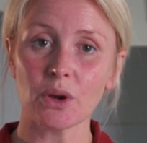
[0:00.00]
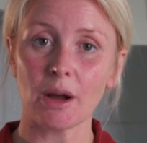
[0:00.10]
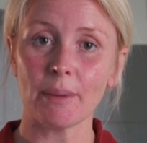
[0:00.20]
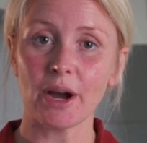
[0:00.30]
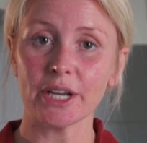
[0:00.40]

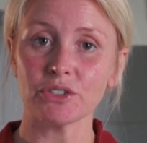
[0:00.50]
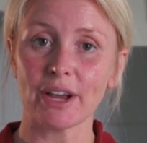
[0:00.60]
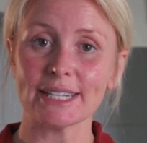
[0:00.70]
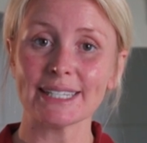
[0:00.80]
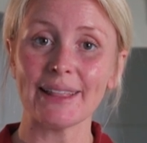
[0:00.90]

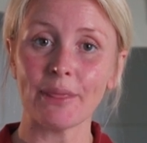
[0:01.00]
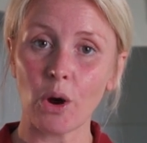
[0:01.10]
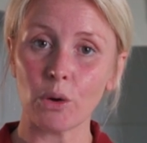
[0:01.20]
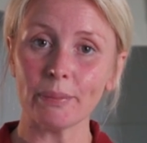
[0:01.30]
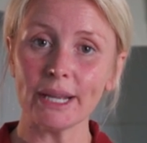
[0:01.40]
carbohydrates in the
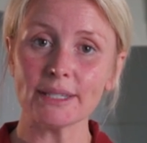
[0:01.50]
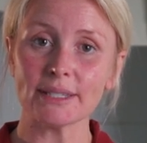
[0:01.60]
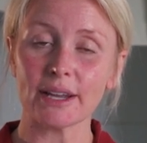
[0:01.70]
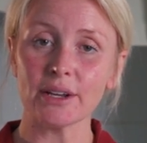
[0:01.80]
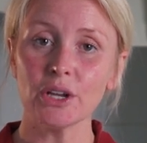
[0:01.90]
whole
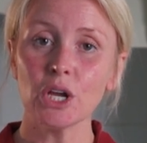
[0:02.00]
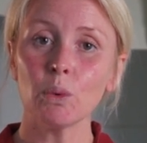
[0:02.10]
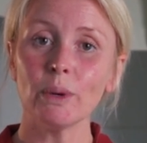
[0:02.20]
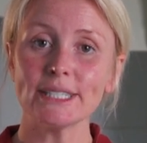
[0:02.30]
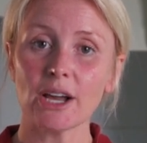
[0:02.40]
pizza,
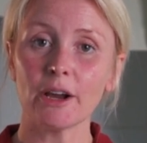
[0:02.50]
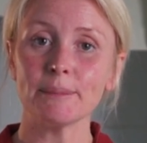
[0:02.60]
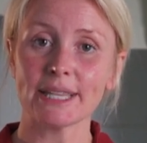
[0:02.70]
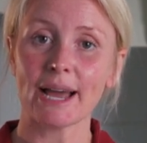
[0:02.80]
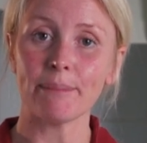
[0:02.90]
we
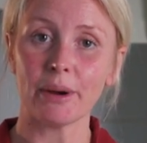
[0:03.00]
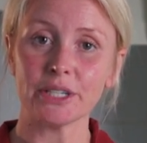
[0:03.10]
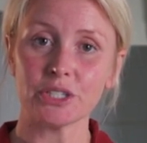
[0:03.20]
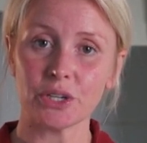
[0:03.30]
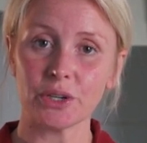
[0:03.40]
times that by
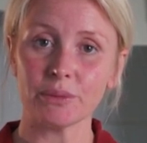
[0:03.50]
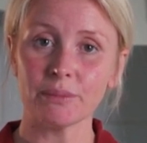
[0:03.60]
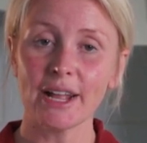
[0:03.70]
2,